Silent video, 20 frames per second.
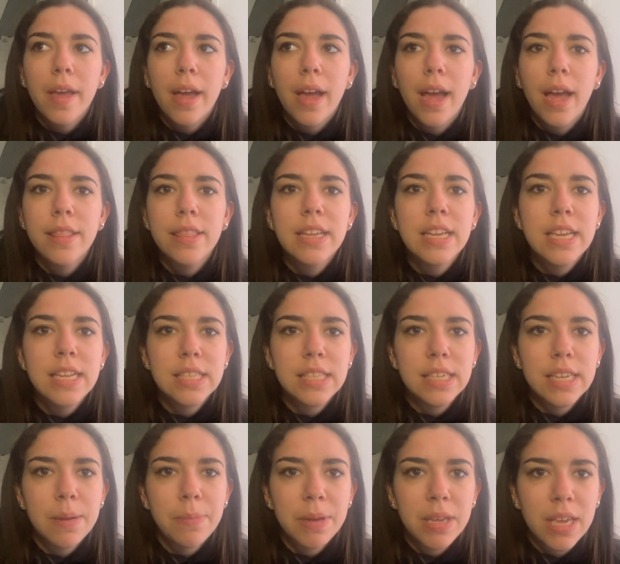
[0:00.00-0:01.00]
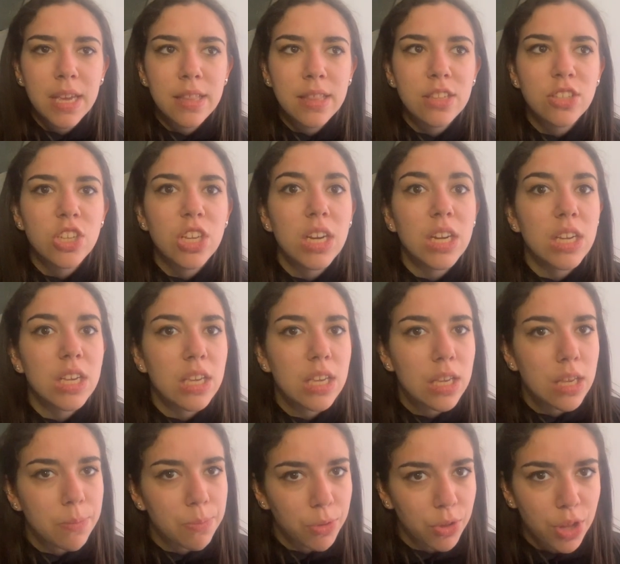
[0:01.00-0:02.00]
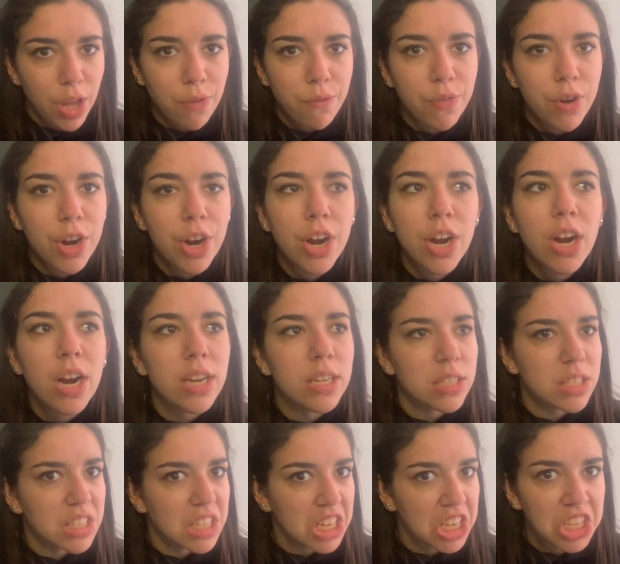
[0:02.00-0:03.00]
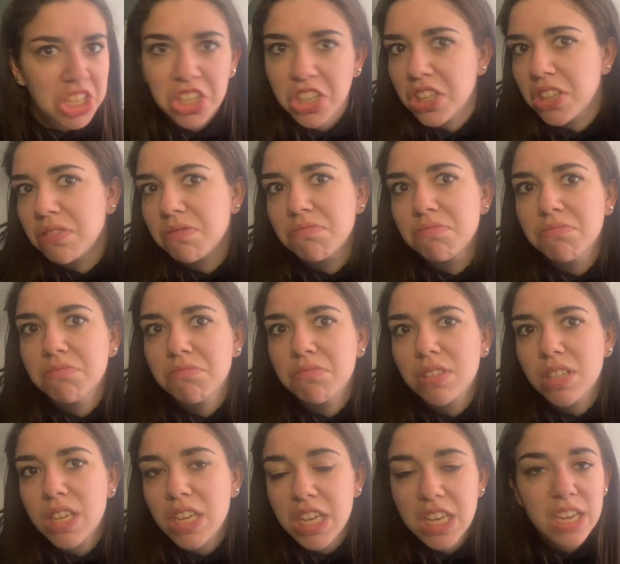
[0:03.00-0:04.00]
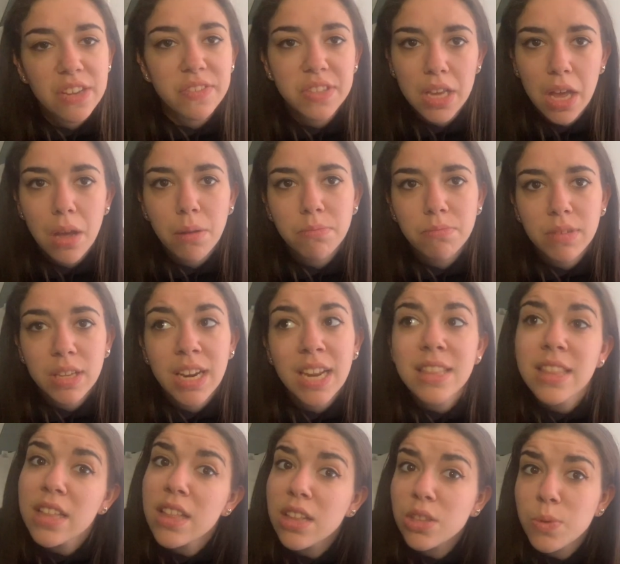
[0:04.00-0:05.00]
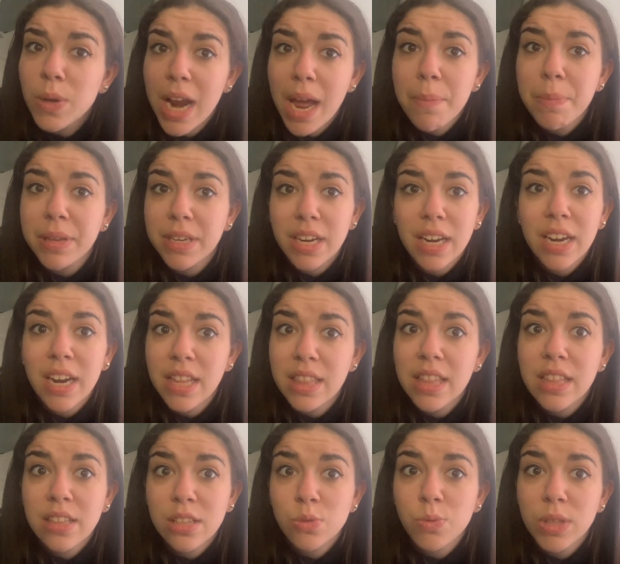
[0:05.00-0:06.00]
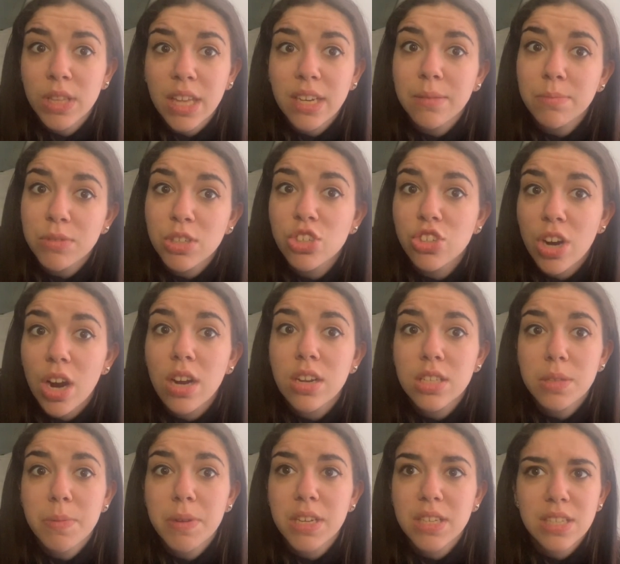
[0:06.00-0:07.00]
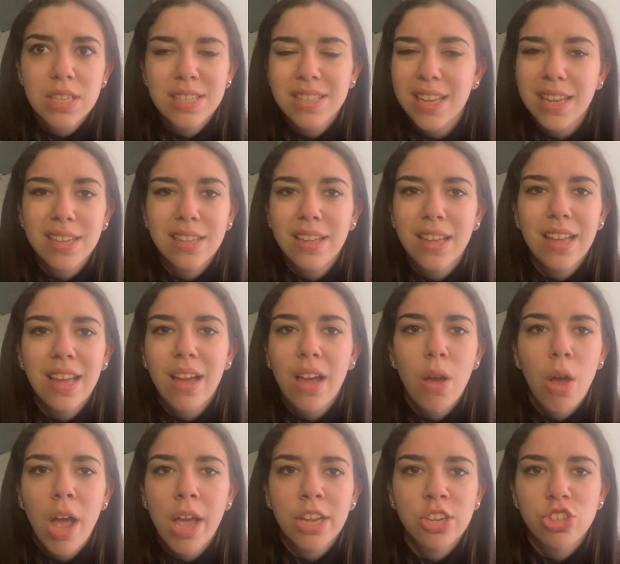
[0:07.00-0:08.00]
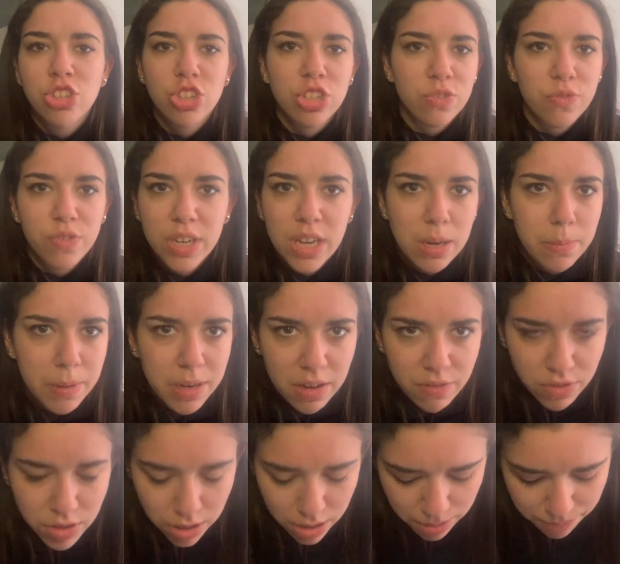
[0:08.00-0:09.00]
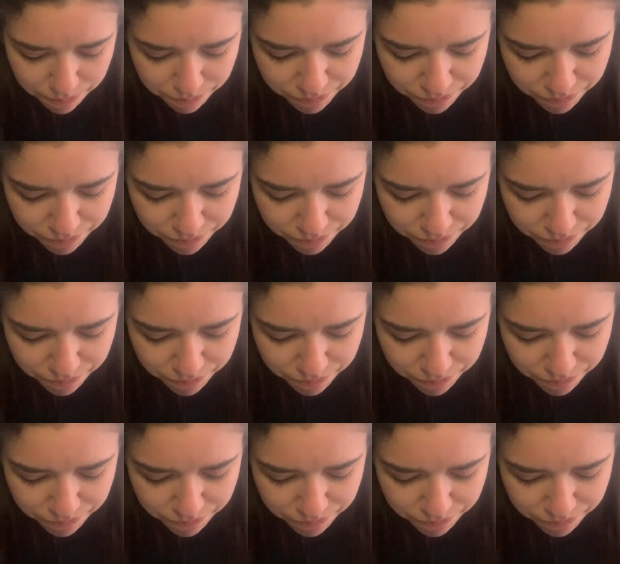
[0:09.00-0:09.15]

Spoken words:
I think he's the type of kid that's going to keep looking for her until he gives up. And I think that's what happened. And I think that's what led him to drugs, because he's like, I should just forget about everything.